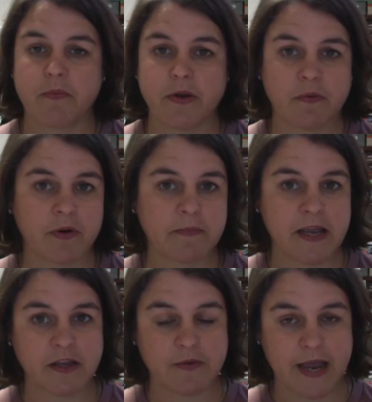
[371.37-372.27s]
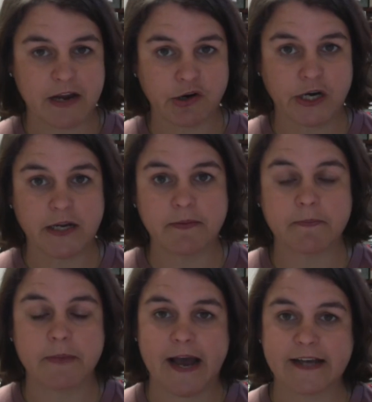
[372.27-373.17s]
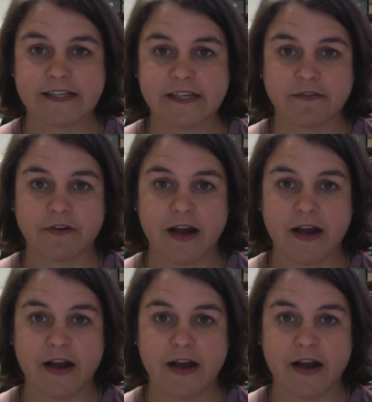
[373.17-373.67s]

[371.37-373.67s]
We don't want to make you angry by asking for